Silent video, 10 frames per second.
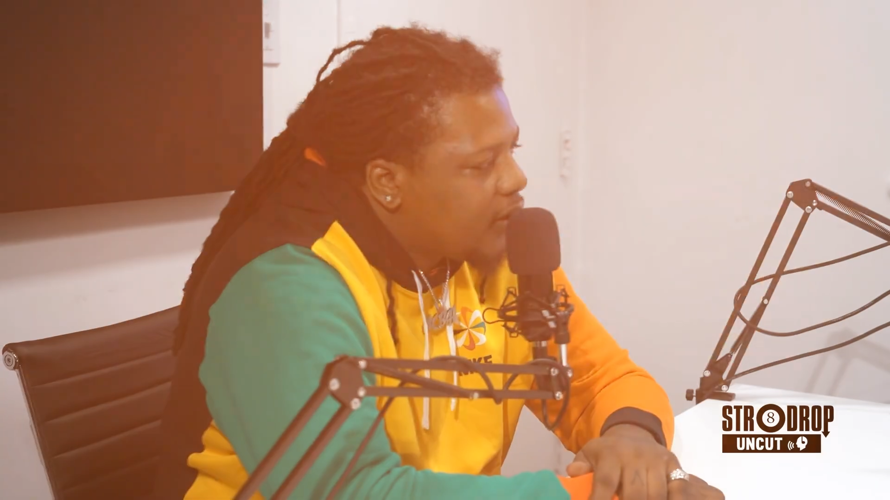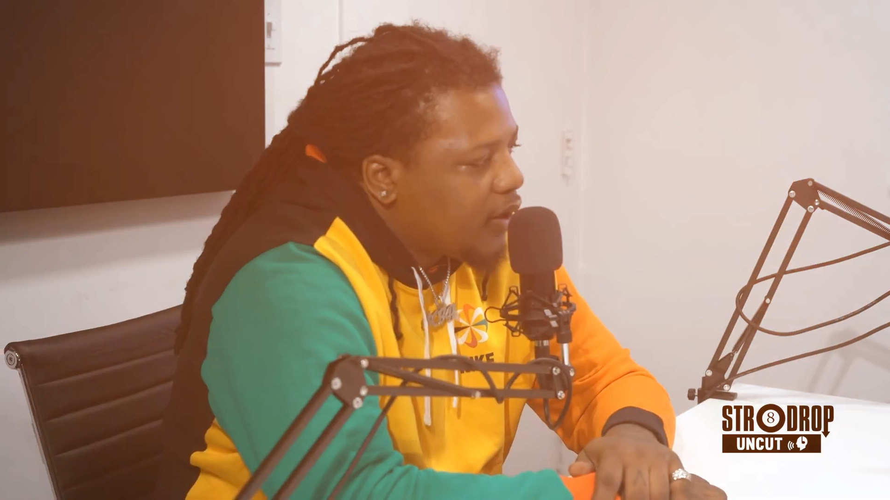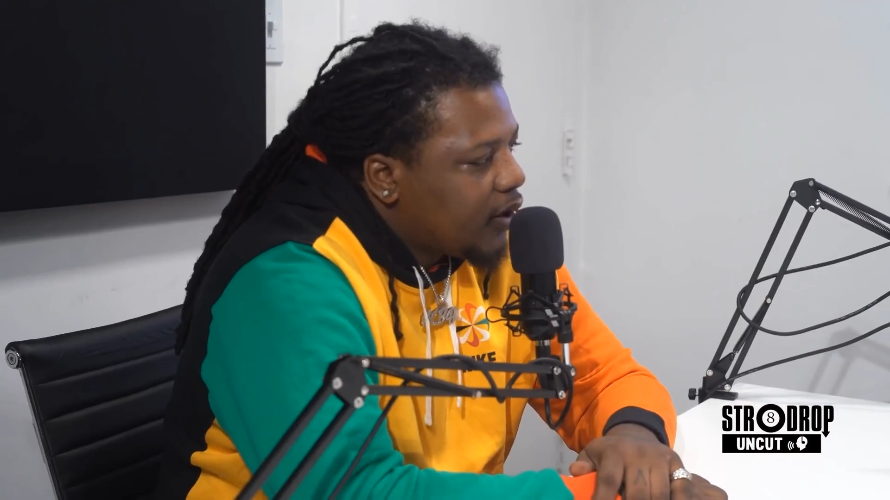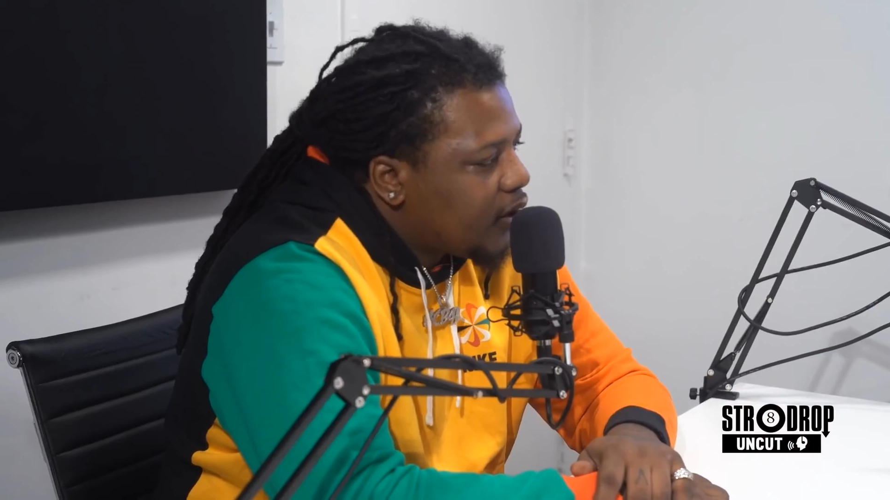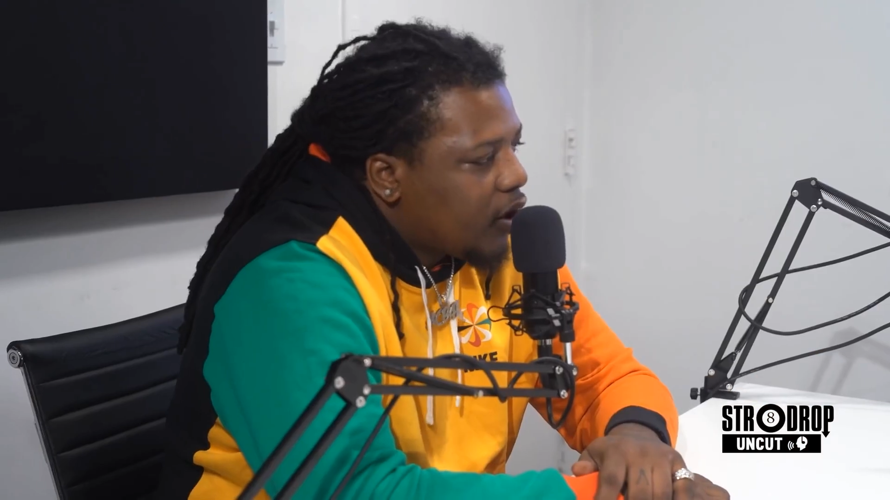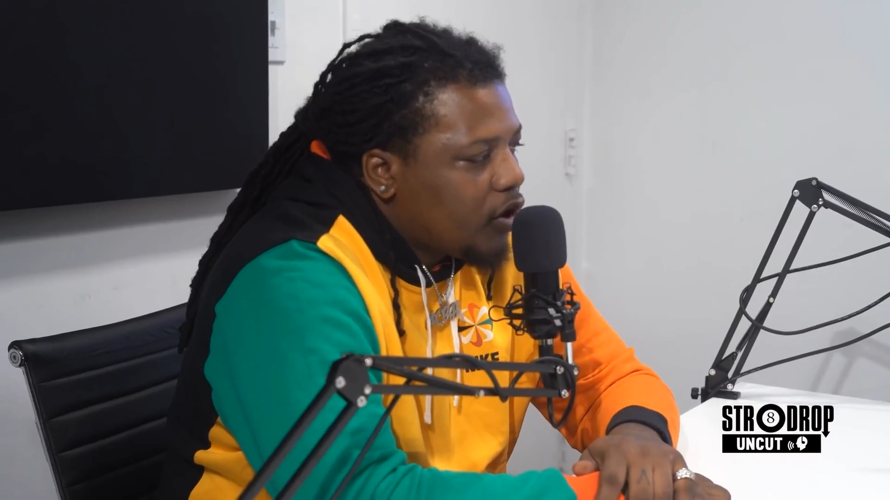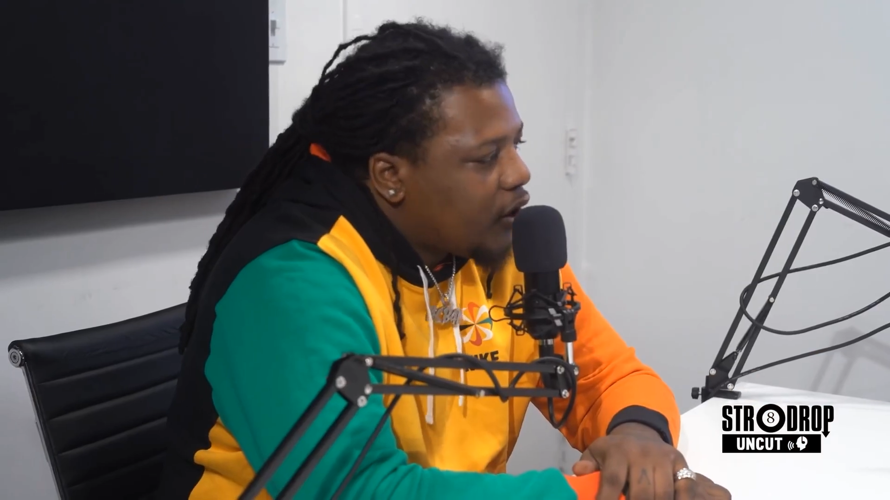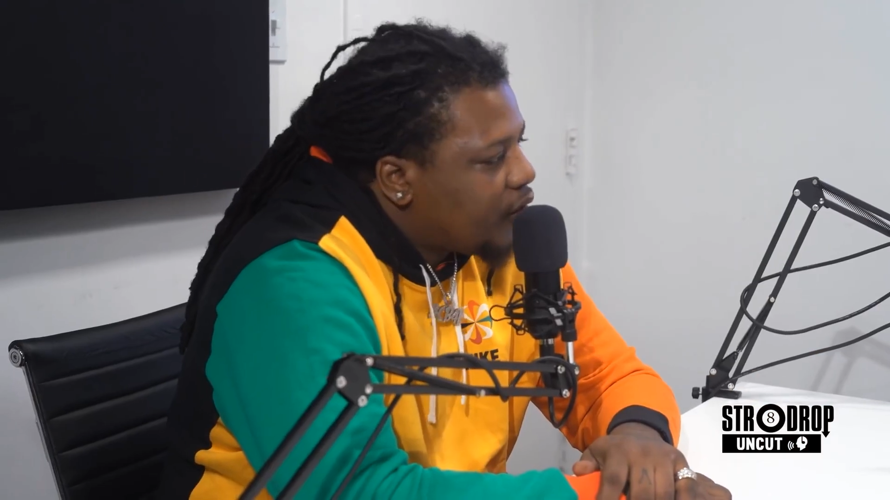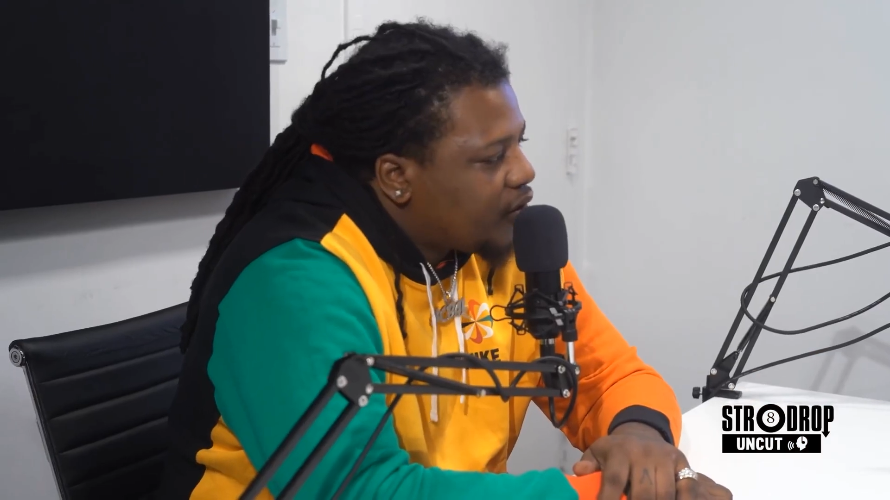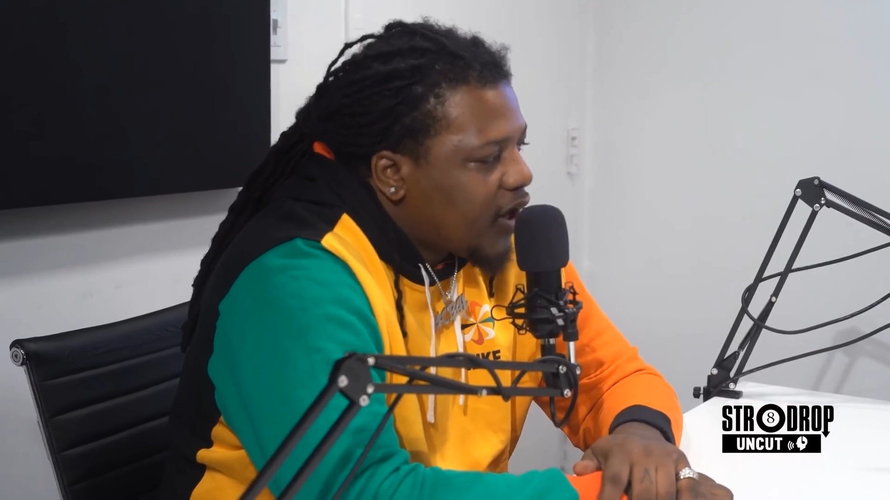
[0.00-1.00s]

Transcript: passing of Chicago